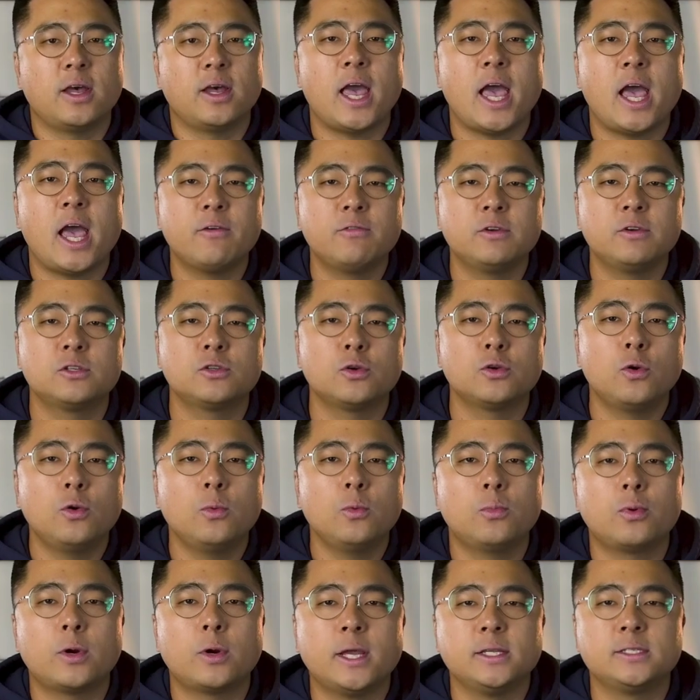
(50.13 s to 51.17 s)
average
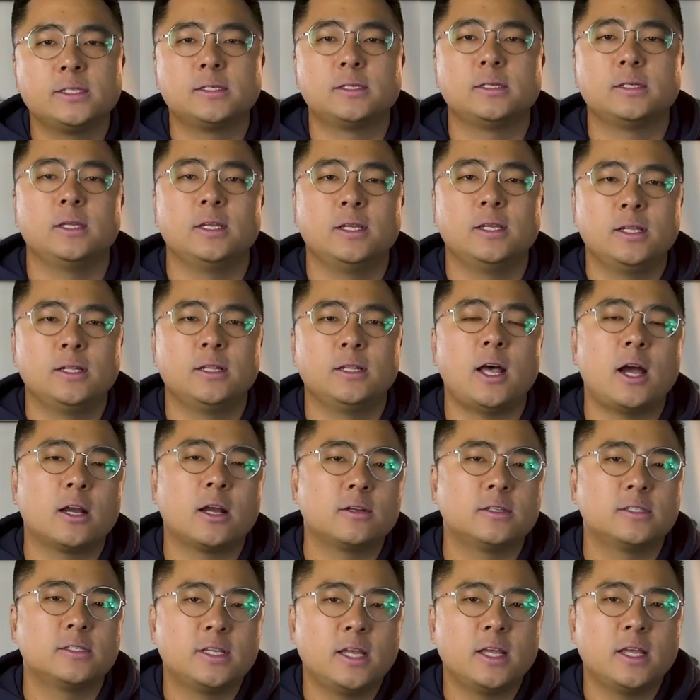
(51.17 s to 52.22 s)
home price in La
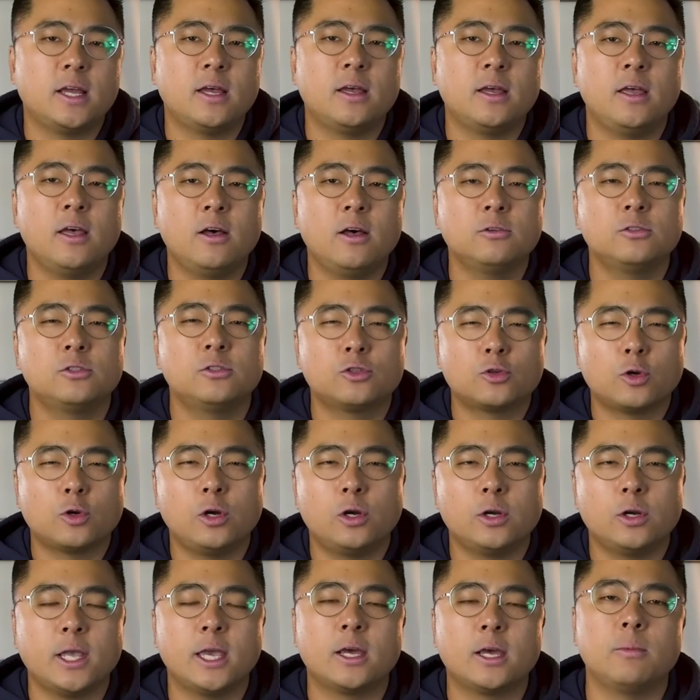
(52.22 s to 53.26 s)
Crescenta held
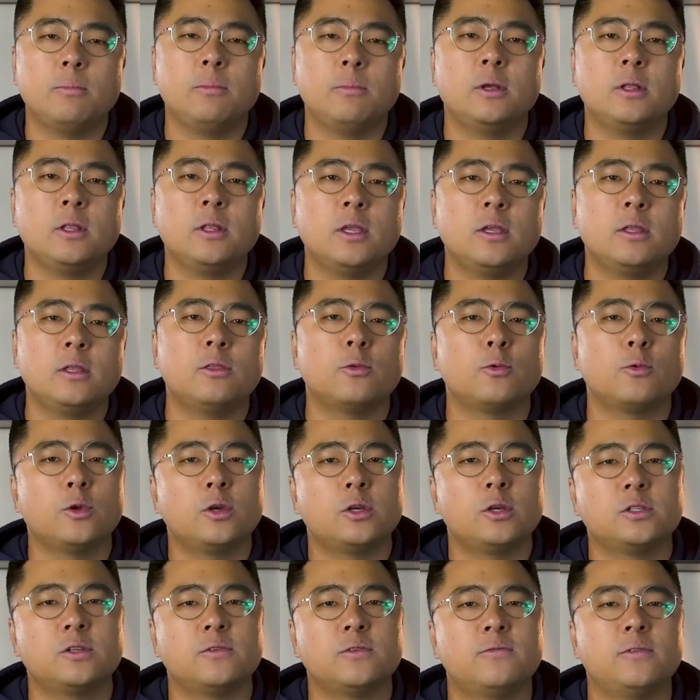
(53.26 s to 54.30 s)
strong at
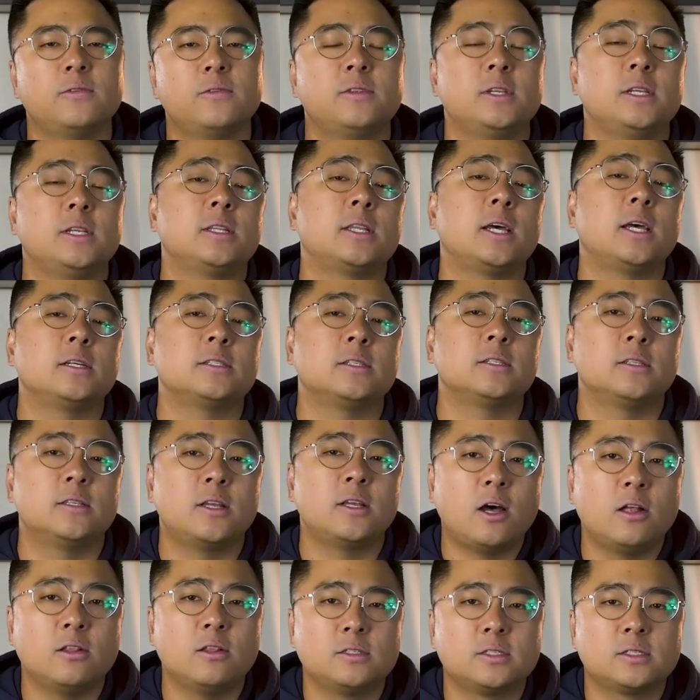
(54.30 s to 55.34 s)

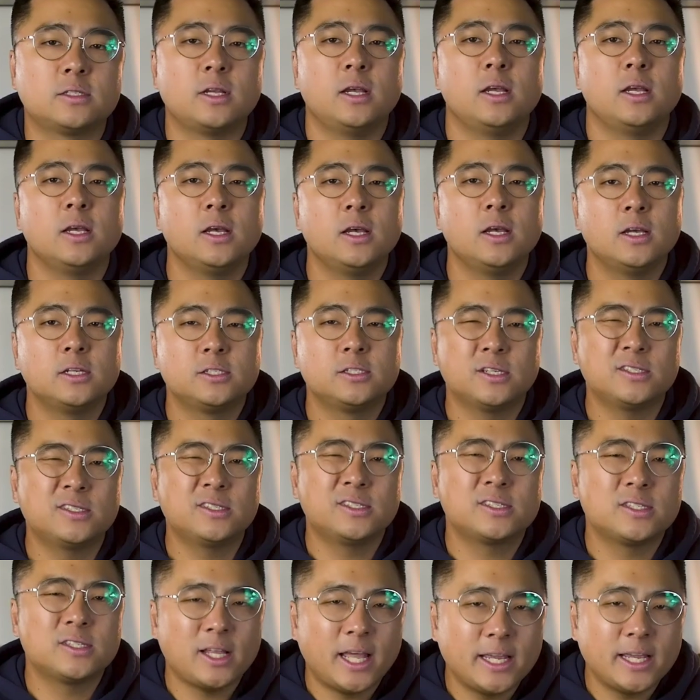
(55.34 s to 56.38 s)
$1,315,000. Just
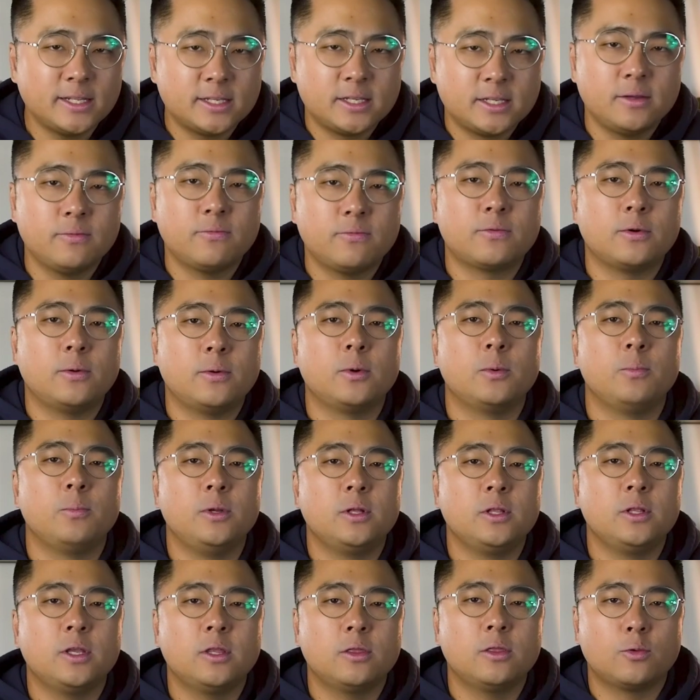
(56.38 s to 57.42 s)
a slight dip from
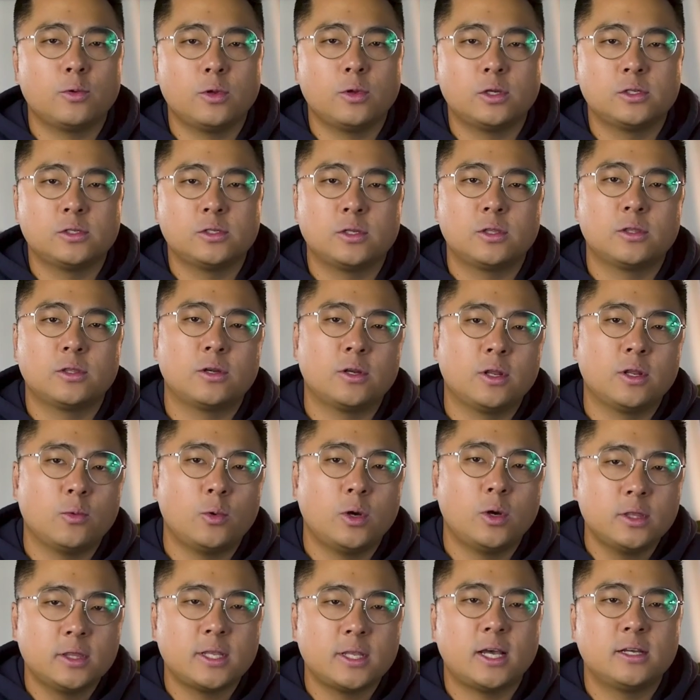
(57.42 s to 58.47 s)

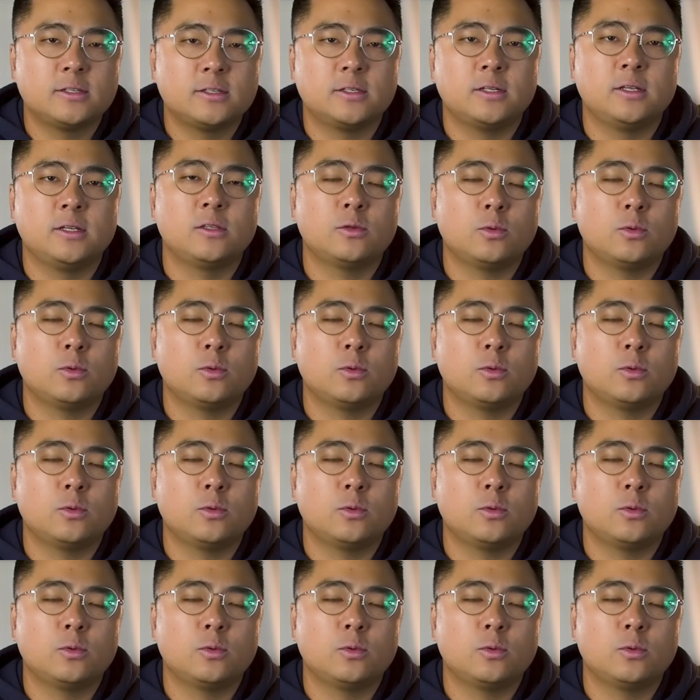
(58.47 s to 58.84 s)
$1,331,000 in